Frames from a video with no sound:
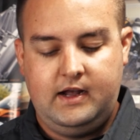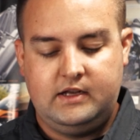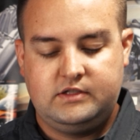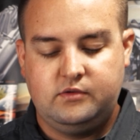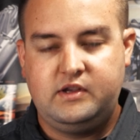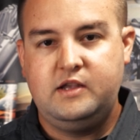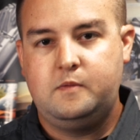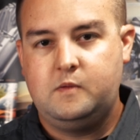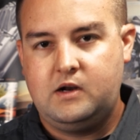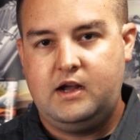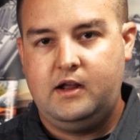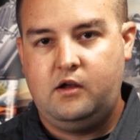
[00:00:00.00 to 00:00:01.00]
So keep an
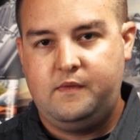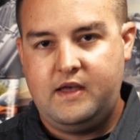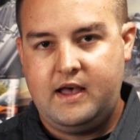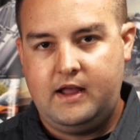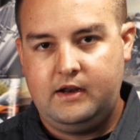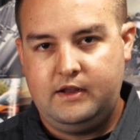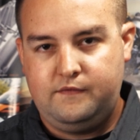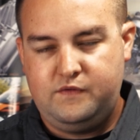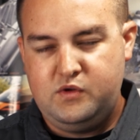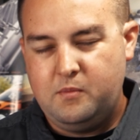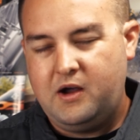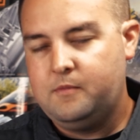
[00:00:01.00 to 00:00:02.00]
eye on that if
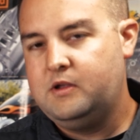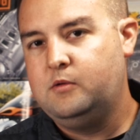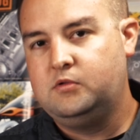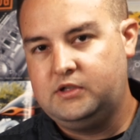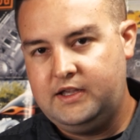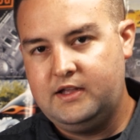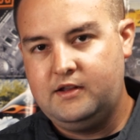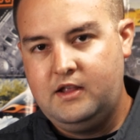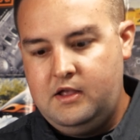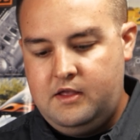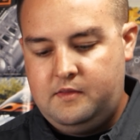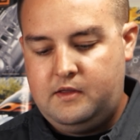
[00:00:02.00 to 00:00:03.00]
you might be able to get
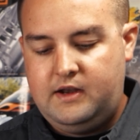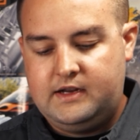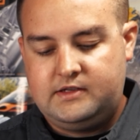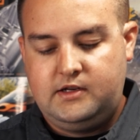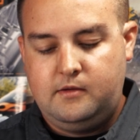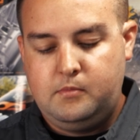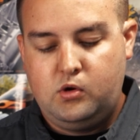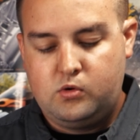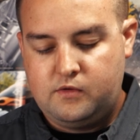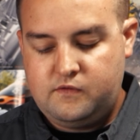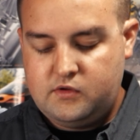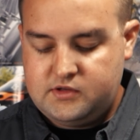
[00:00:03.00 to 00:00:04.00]
the next up
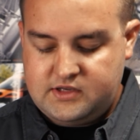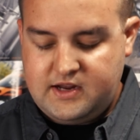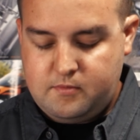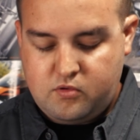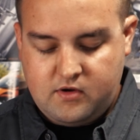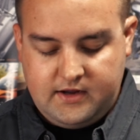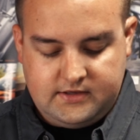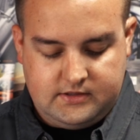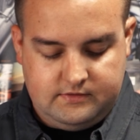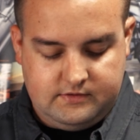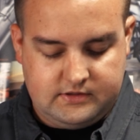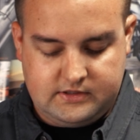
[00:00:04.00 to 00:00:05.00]
motor for the same
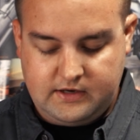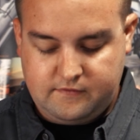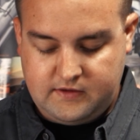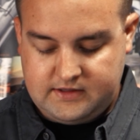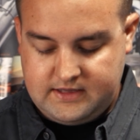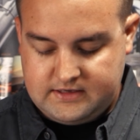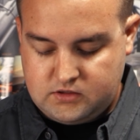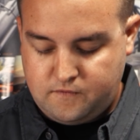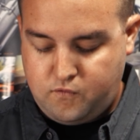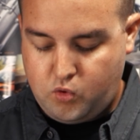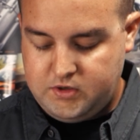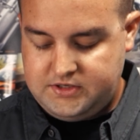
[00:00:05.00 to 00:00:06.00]
price, stuff like that. So
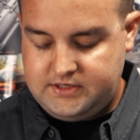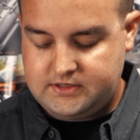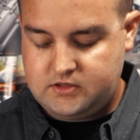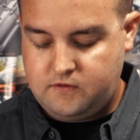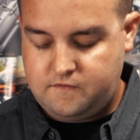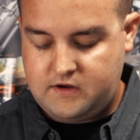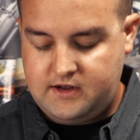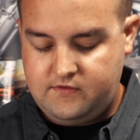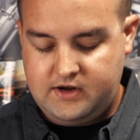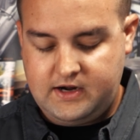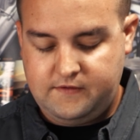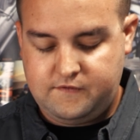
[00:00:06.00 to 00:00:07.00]
$46.05 and
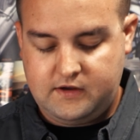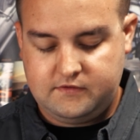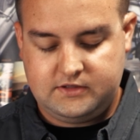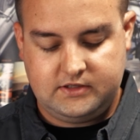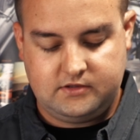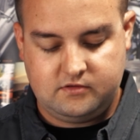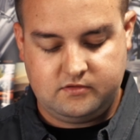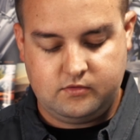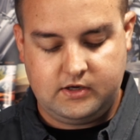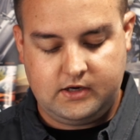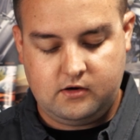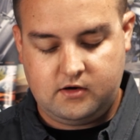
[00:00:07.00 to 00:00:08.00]
95 cents was
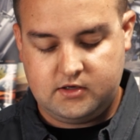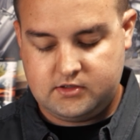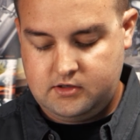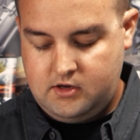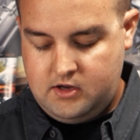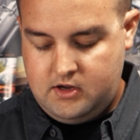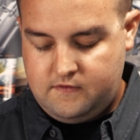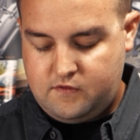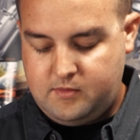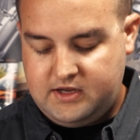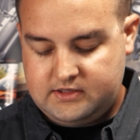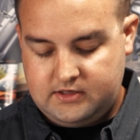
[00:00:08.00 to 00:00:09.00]
what it cost
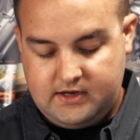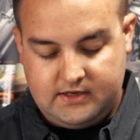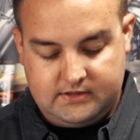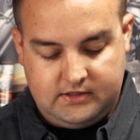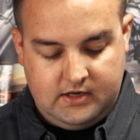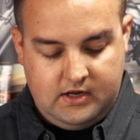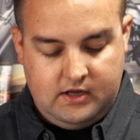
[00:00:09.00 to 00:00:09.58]
from SNS.